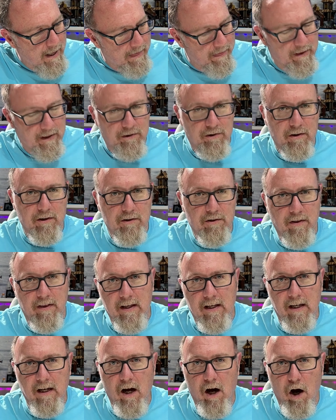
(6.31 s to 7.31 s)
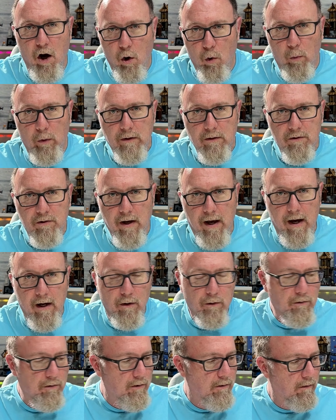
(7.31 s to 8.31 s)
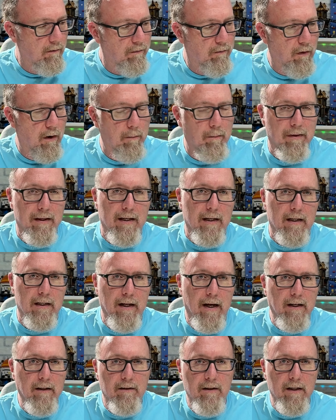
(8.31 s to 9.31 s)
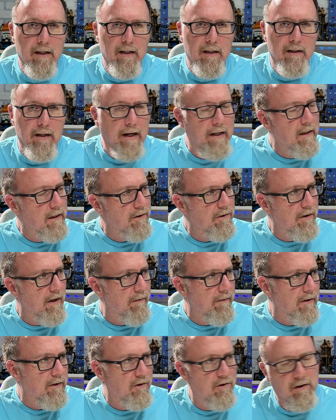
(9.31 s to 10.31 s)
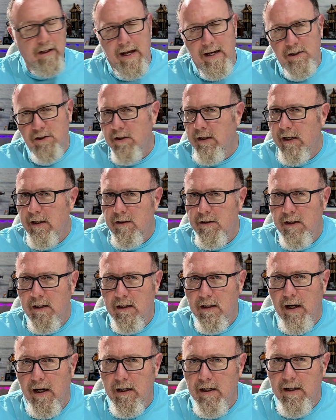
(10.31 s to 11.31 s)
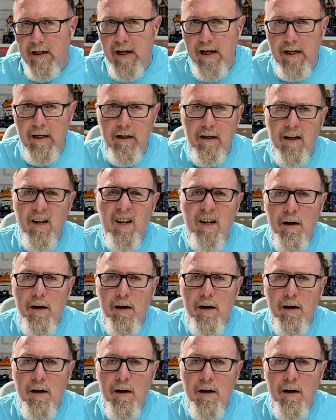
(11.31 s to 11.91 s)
This is the Owens house from the 1997/1998